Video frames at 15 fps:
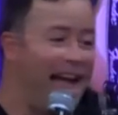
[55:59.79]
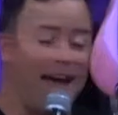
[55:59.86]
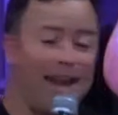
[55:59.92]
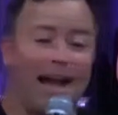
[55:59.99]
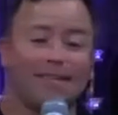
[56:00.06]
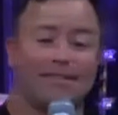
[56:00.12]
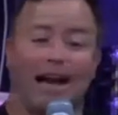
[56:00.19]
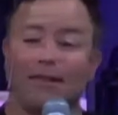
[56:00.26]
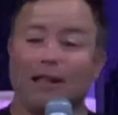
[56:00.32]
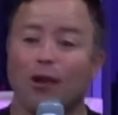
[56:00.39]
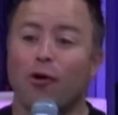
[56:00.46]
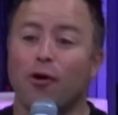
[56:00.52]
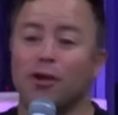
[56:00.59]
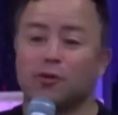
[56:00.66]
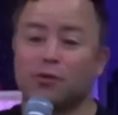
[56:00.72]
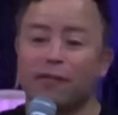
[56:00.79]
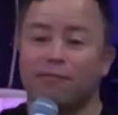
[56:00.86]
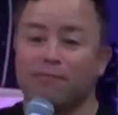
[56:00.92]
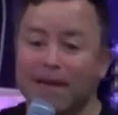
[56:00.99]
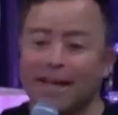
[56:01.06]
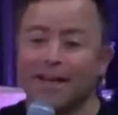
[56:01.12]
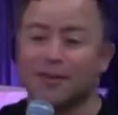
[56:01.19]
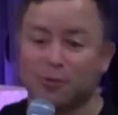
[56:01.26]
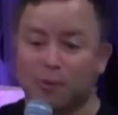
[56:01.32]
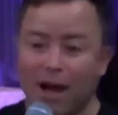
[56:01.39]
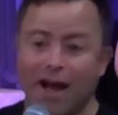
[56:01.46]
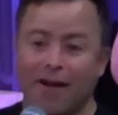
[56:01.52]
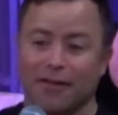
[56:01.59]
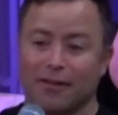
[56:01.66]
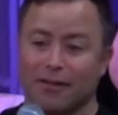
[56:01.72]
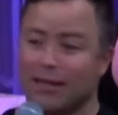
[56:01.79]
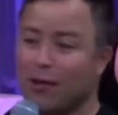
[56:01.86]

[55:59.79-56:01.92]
And that's how the Lord is with me as well.